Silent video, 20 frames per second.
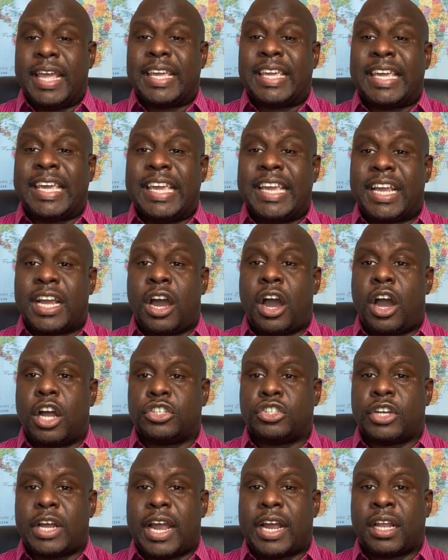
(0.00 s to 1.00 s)
key
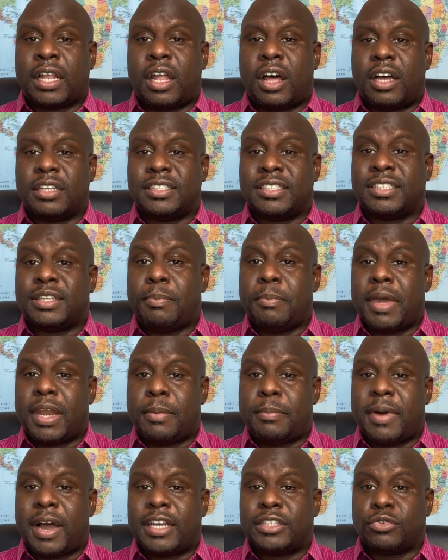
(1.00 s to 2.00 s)
contract clauses to
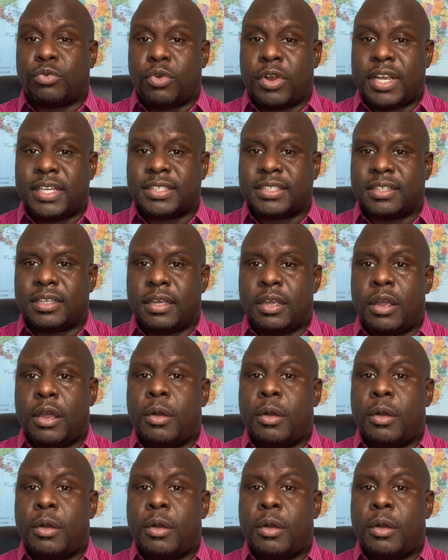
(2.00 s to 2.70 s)
minimize risk,